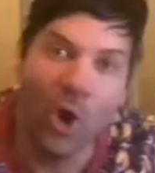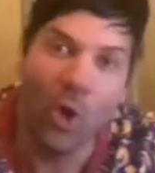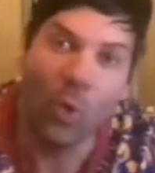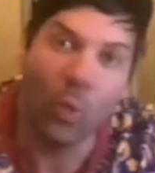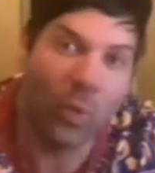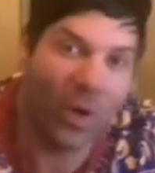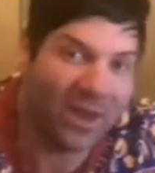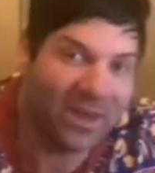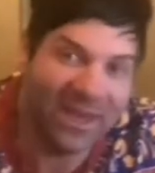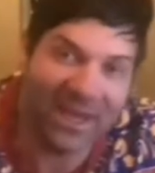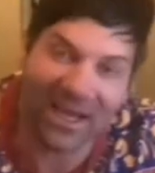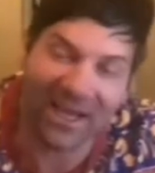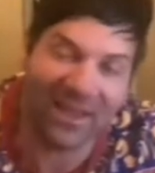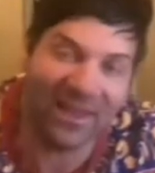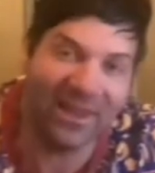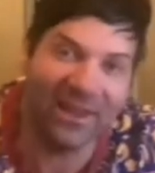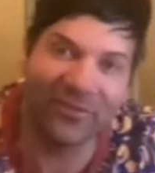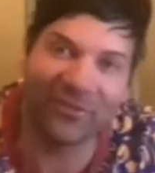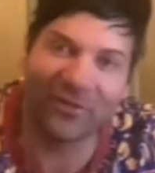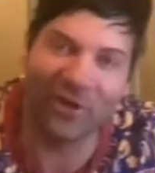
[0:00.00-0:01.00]
When
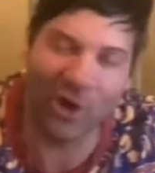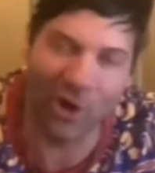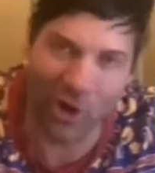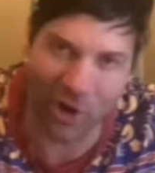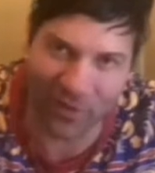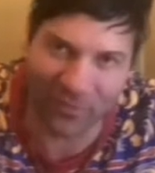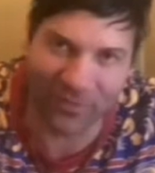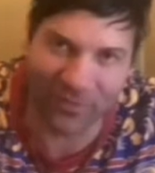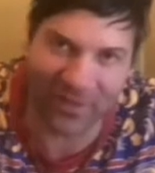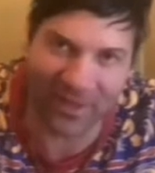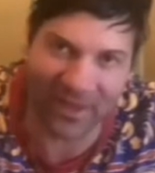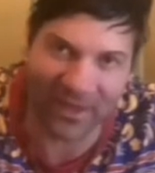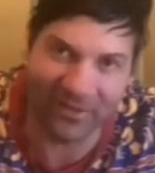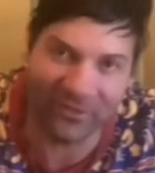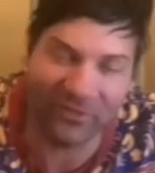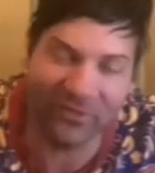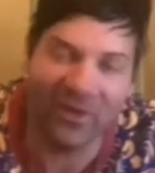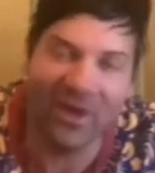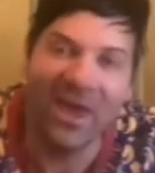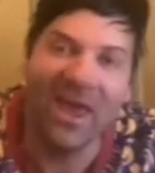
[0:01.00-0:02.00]
Nicholas heard
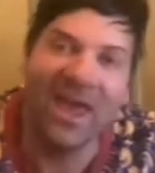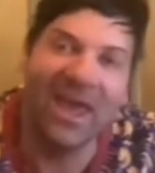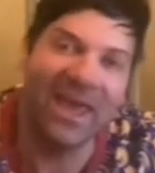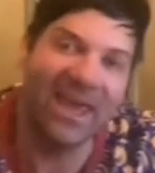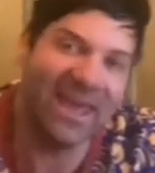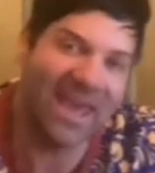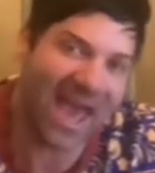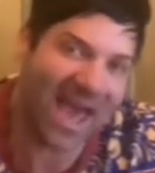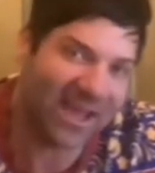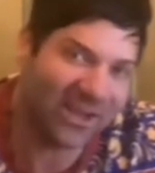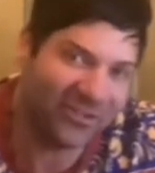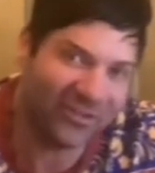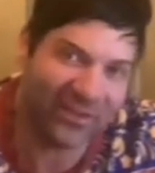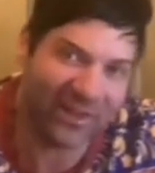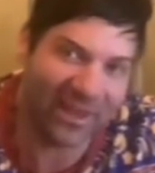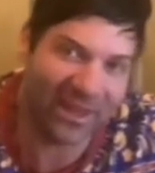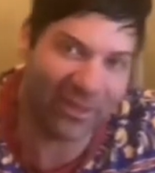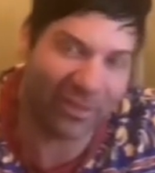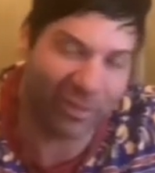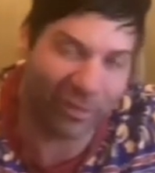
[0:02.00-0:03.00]
this, he
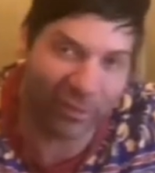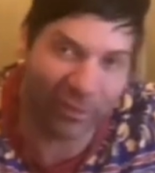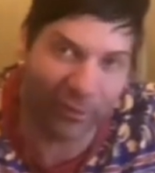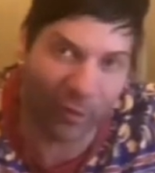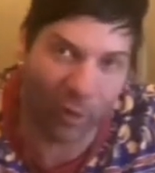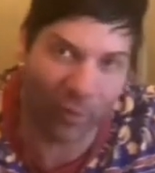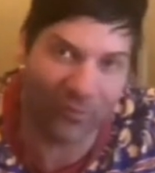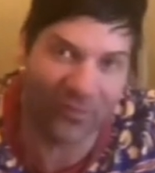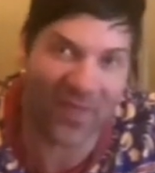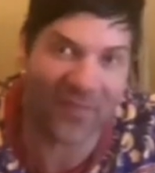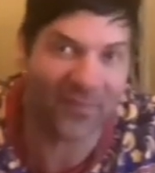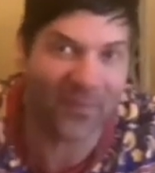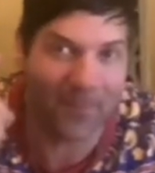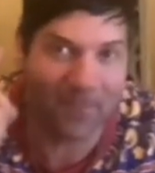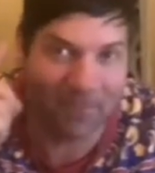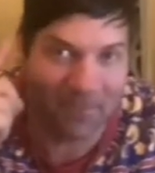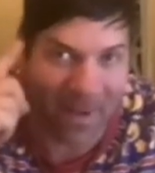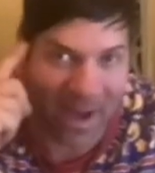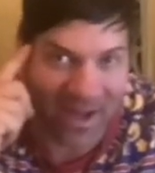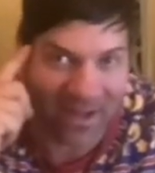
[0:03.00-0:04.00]
actually thought that the
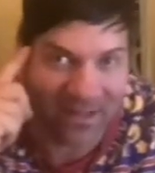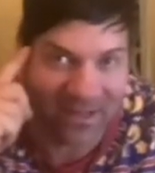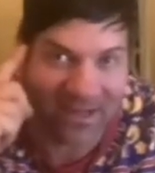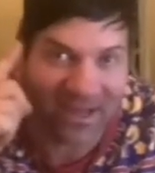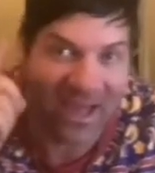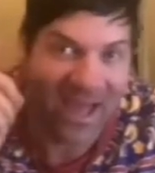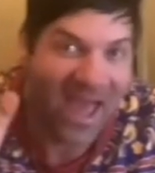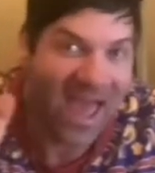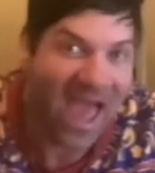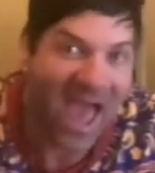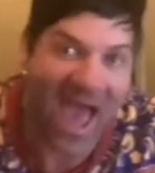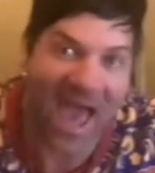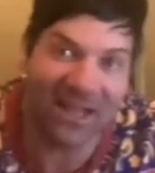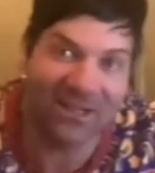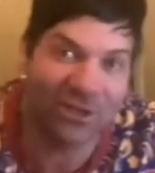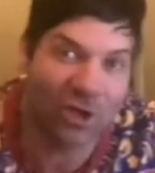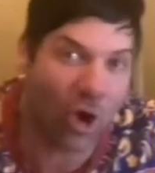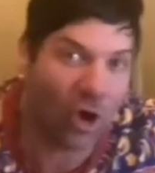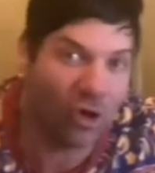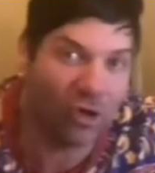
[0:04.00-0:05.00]
monk
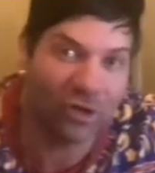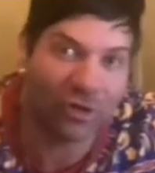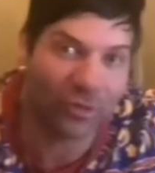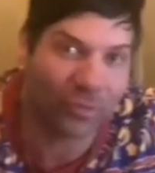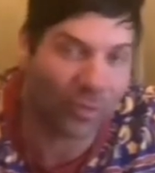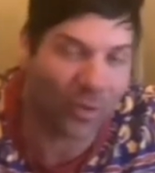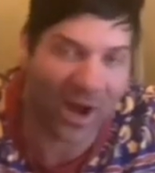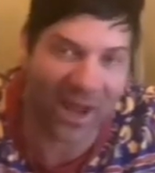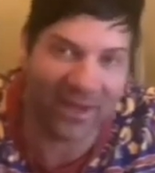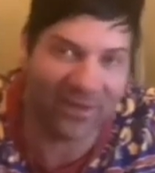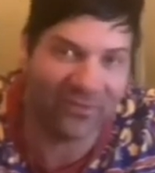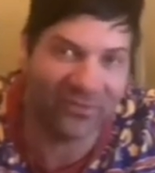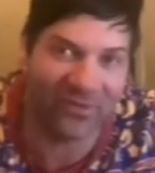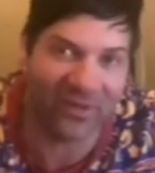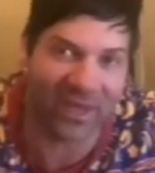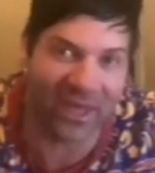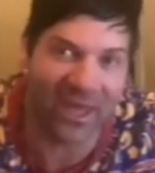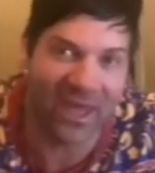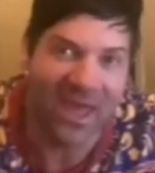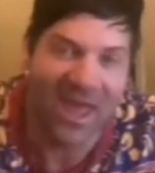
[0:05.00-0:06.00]
had gone
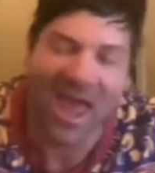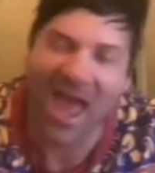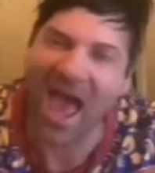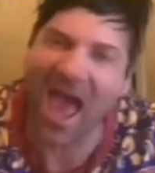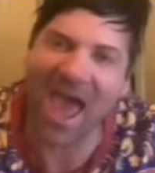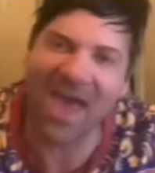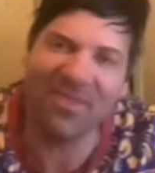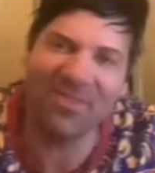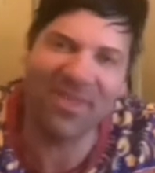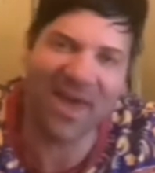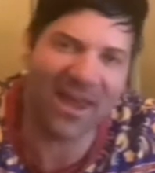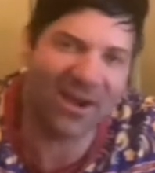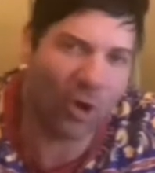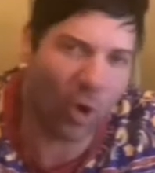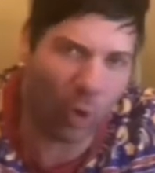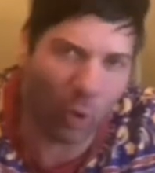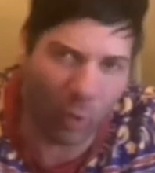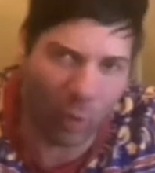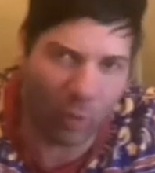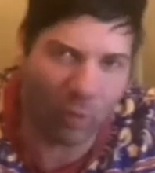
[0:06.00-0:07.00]
crazy and
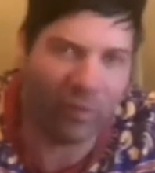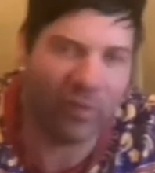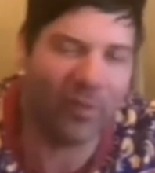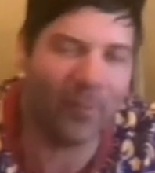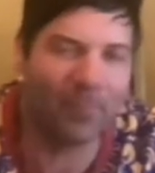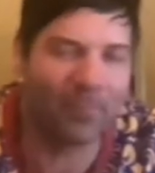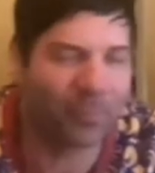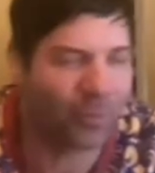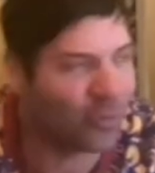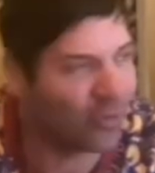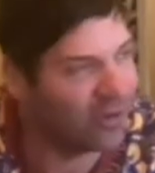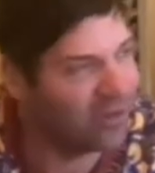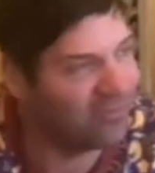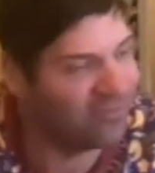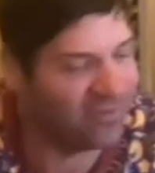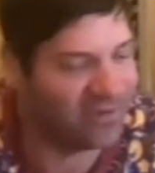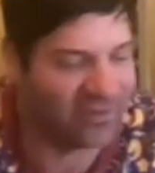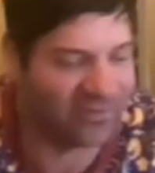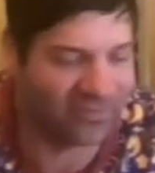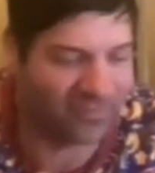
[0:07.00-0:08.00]
that all the
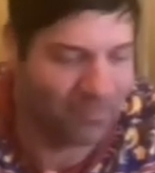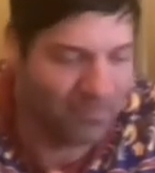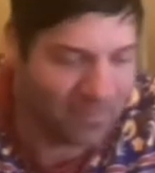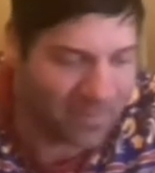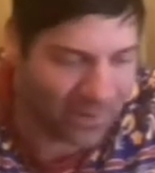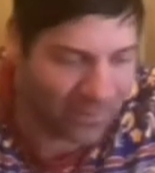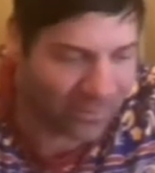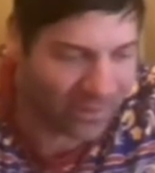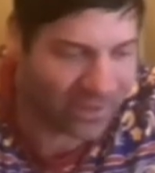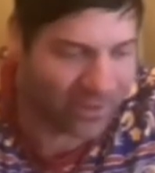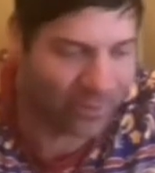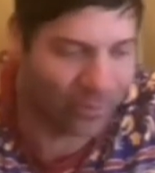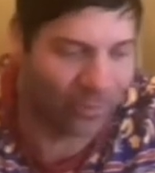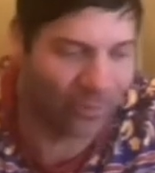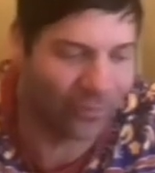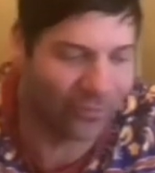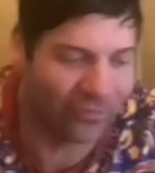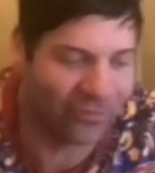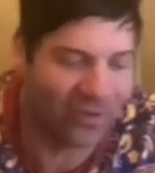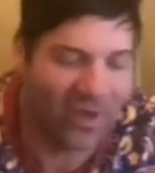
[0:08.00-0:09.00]
previous
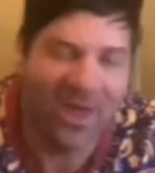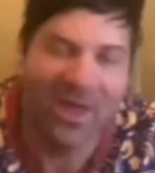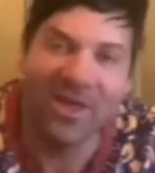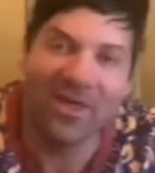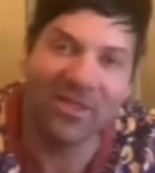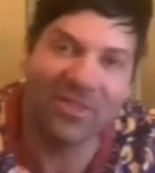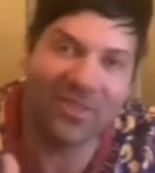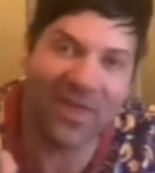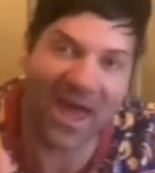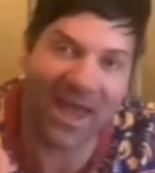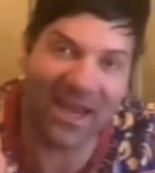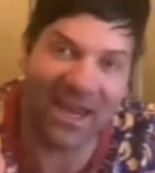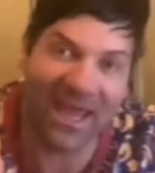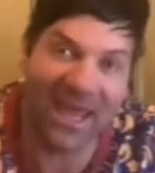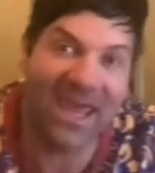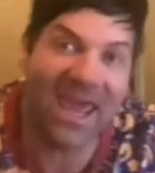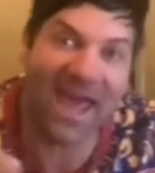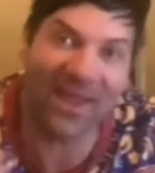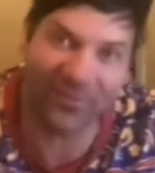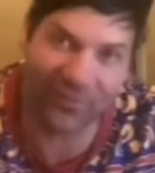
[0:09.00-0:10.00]
miracles that
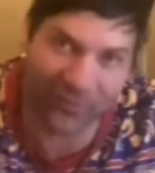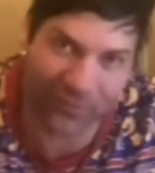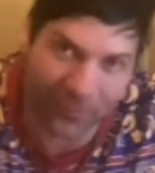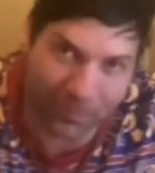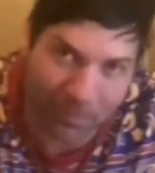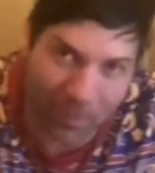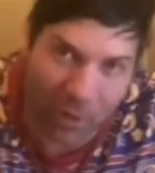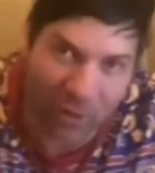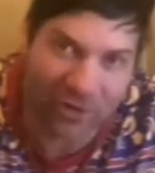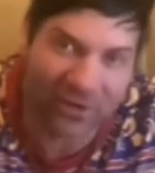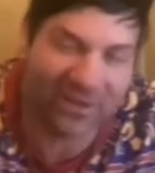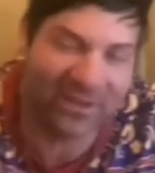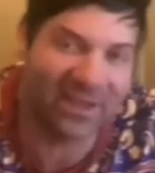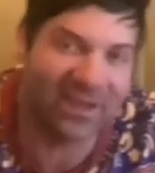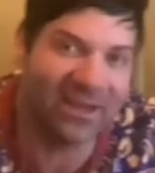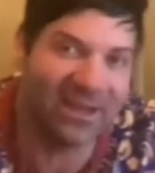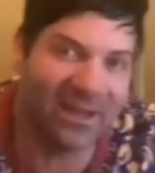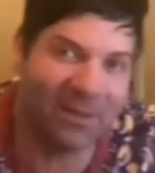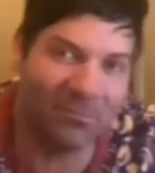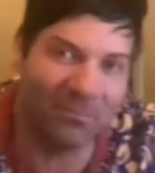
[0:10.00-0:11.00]
he had
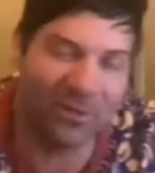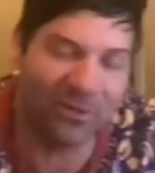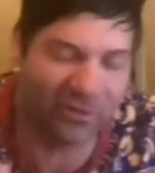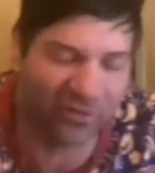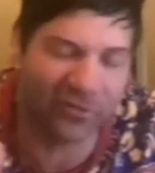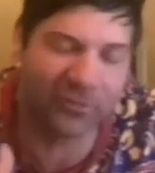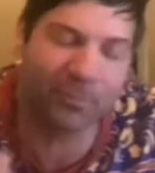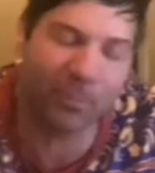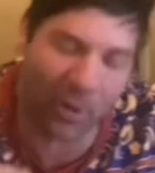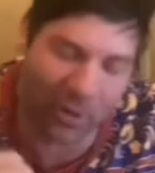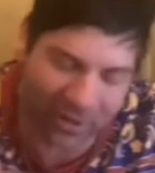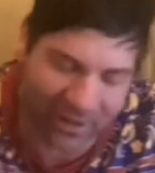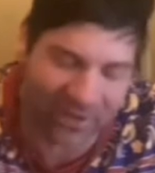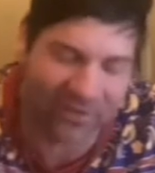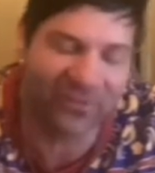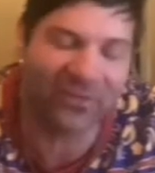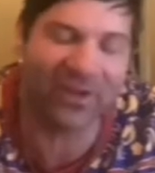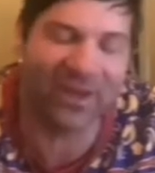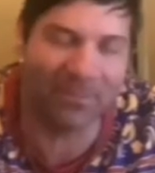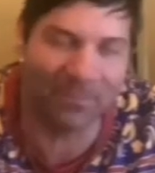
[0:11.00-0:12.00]
spoken
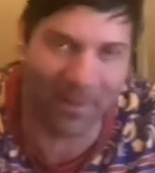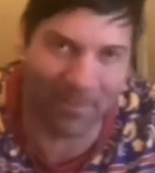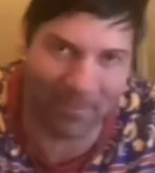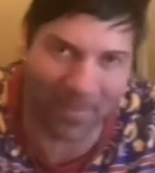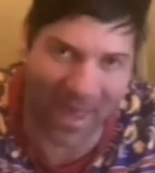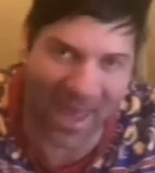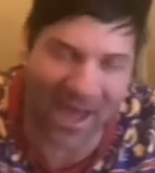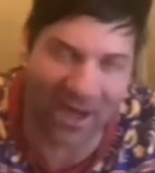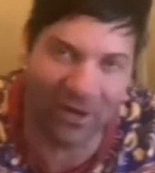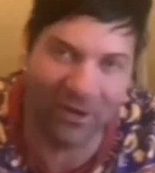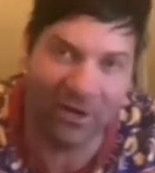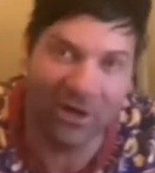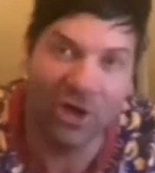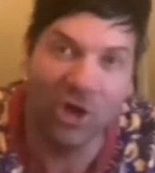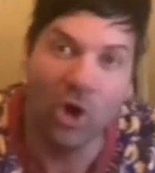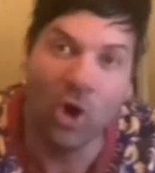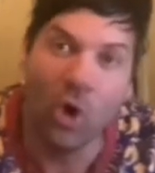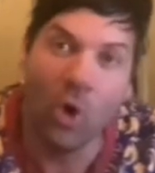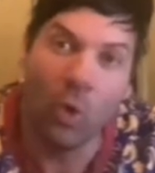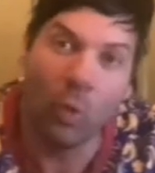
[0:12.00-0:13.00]
to him about
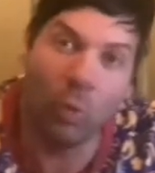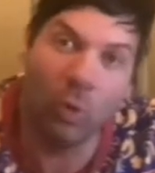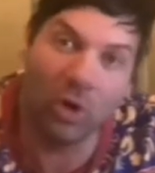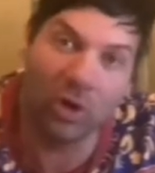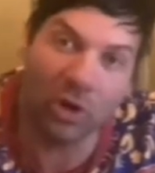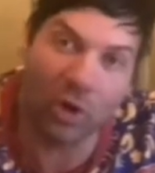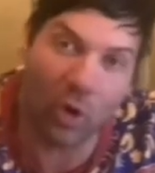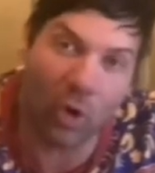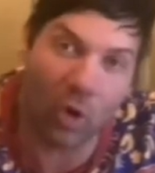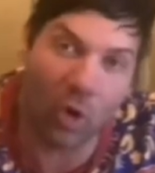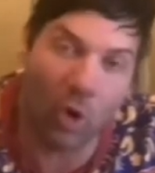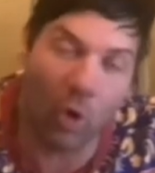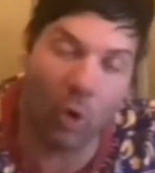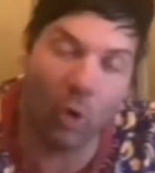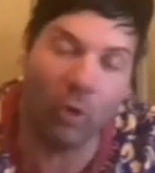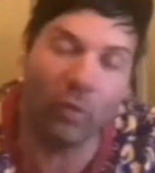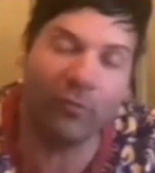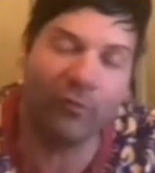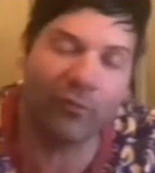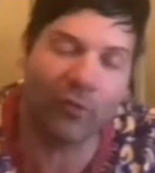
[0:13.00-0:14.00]
were
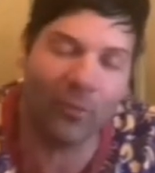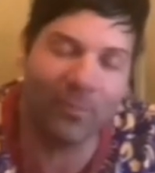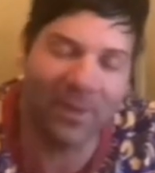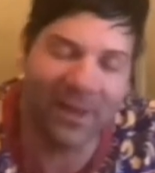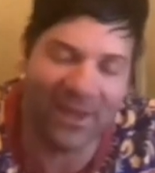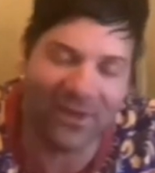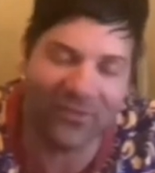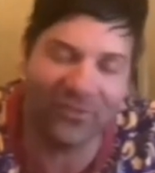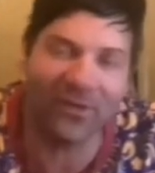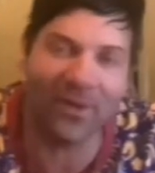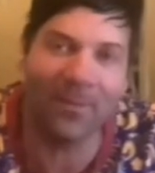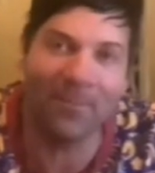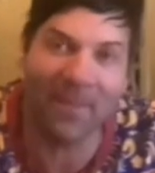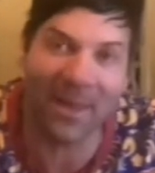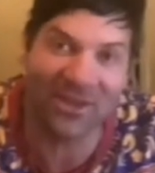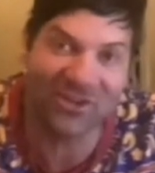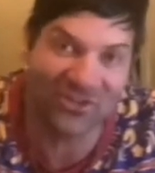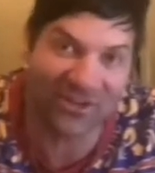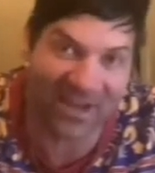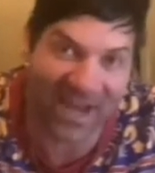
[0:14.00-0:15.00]
all from his
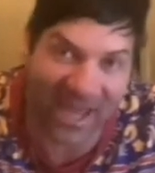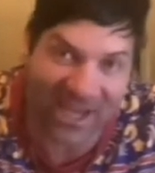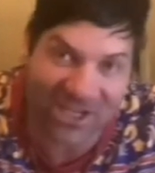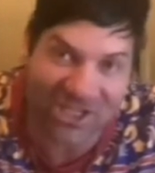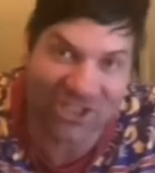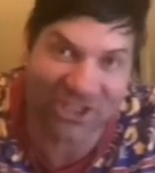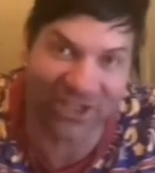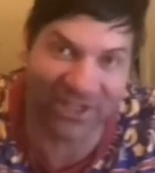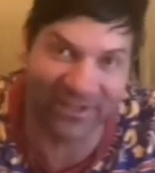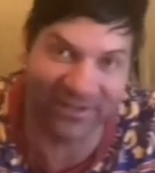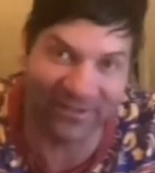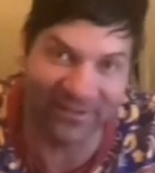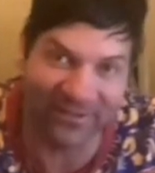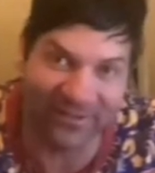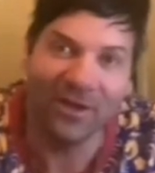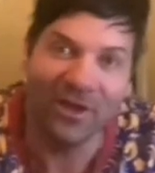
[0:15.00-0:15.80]
imagination.